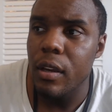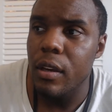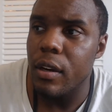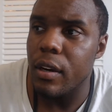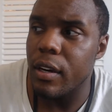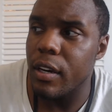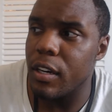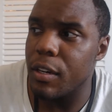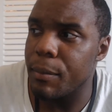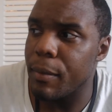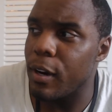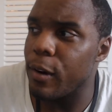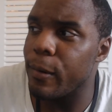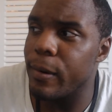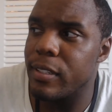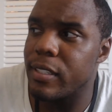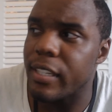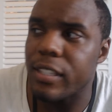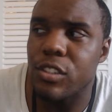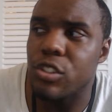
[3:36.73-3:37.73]
I
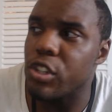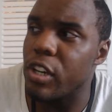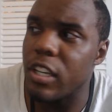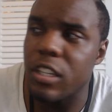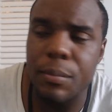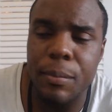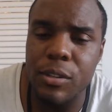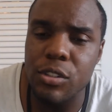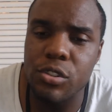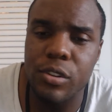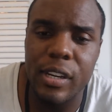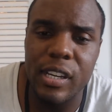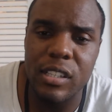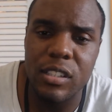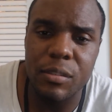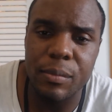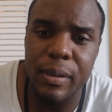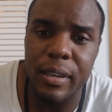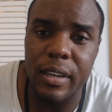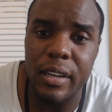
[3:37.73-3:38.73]
always like to chase my drinks
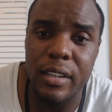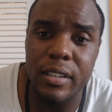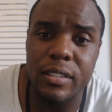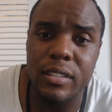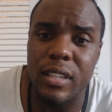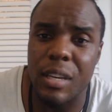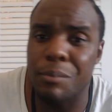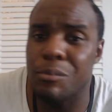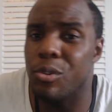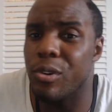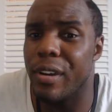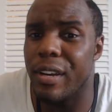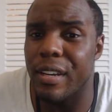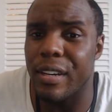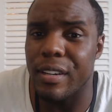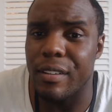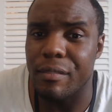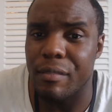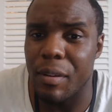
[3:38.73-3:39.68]
because I'm drinking it.